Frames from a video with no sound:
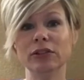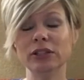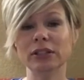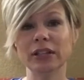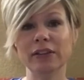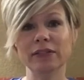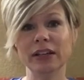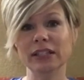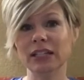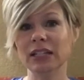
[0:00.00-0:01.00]
they
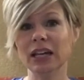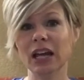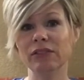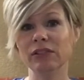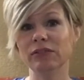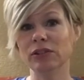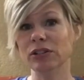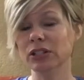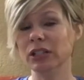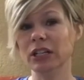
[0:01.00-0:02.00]
face any kind of
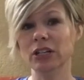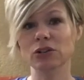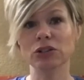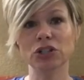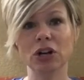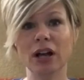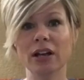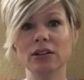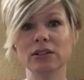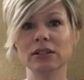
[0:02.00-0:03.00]
adversity or
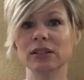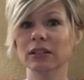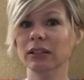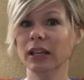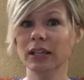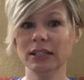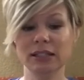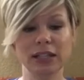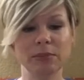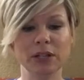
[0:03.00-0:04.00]
trials, they
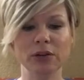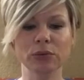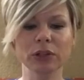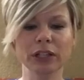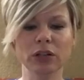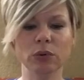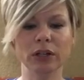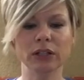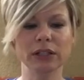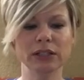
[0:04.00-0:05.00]
step down really
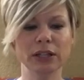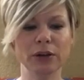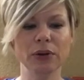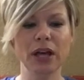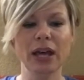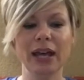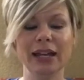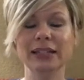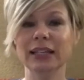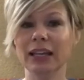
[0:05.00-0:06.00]
quickly. So
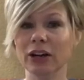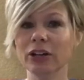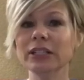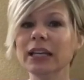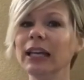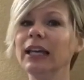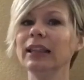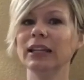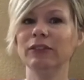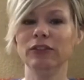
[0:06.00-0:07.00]
it's a guarantee
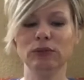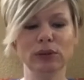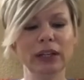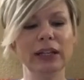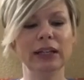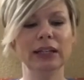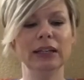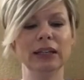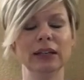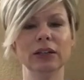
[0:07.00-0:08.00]
that if you lead,
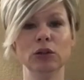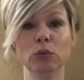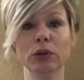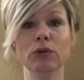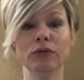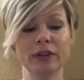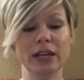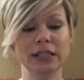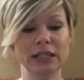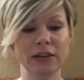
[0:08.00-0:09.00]
you will
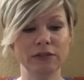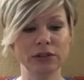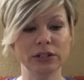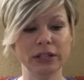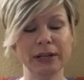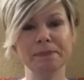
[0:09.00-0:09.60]
face adversity.